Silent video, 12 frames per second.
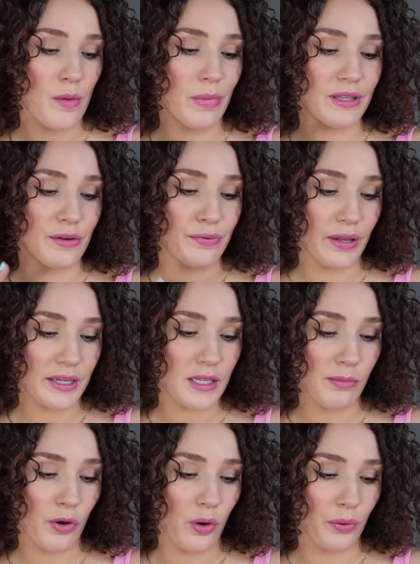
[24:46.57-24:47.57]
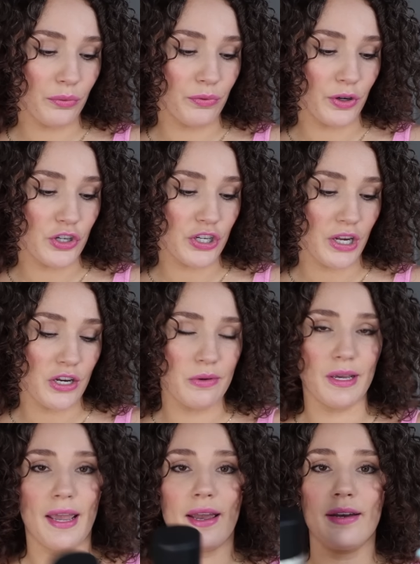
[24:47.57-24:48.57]
But the flexible hold version, you
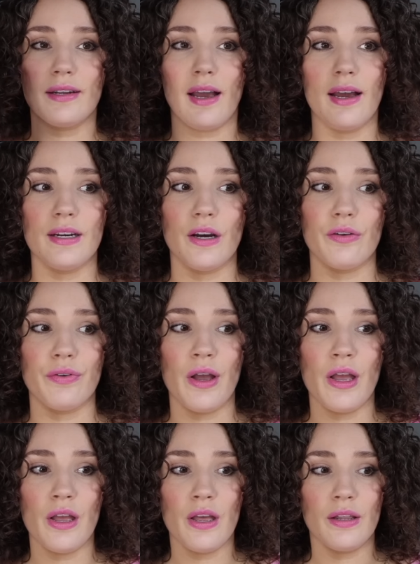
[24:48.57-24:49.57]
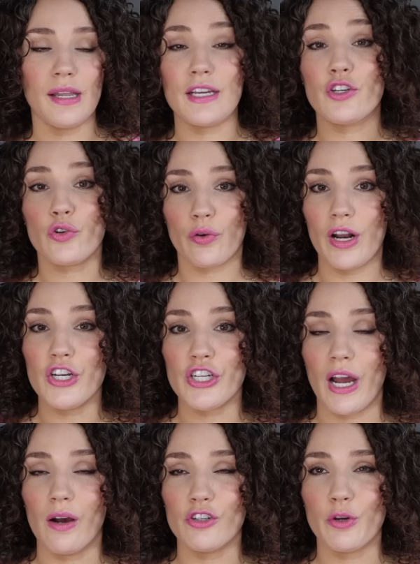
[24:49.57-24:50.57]
can kind of like scrunch
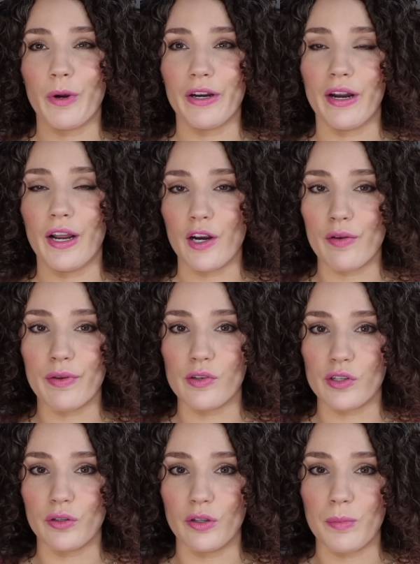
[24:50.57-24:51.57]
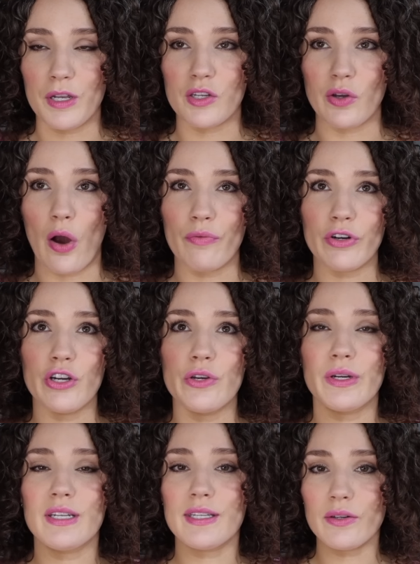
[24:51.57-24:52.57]
out to where your hair feels a little bit softer. You
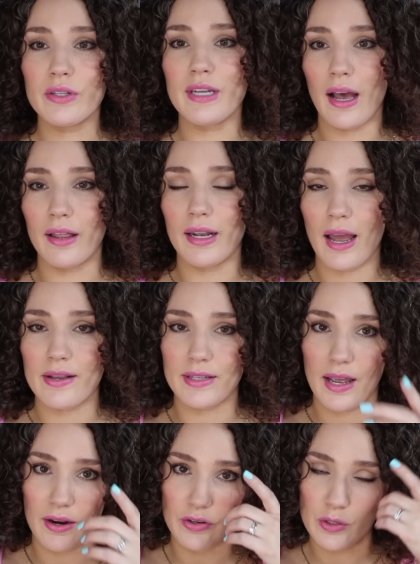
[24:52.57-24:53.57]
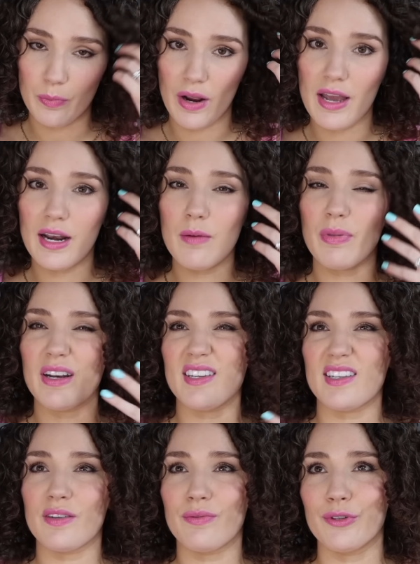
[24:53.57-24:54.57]
can still tell it has a hairspray in it, but it
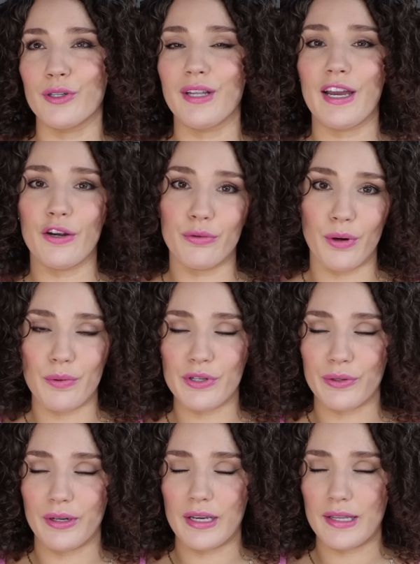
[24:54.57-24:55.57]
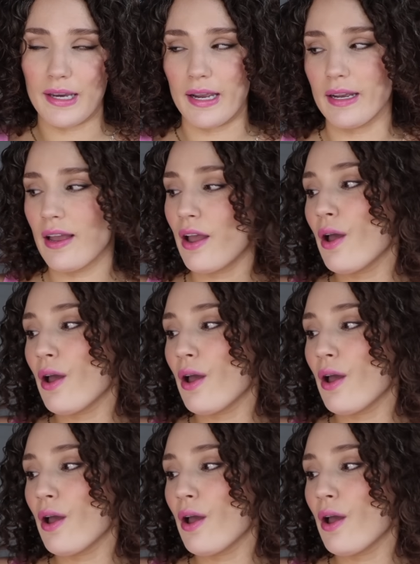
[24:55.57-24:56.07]
doesn't feel like gross or anything.